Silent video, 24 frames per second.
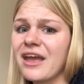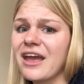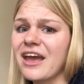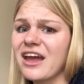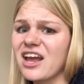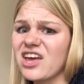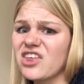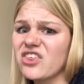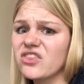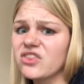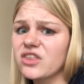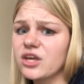And
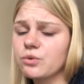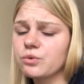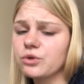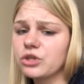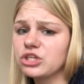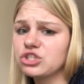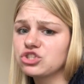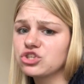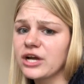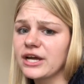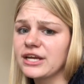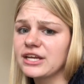I think they
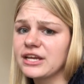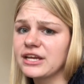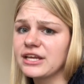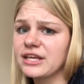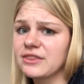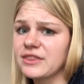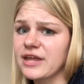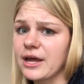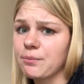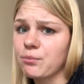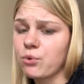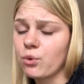really tried to
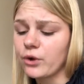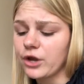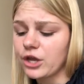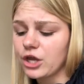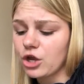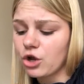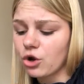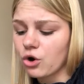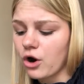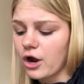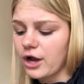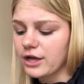get that
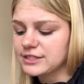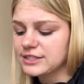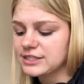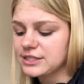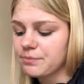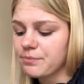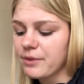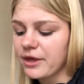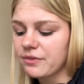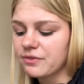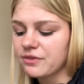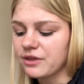point across to
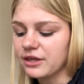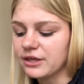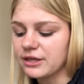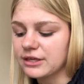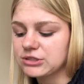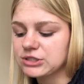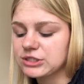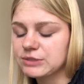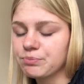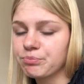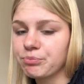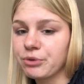Pentheus,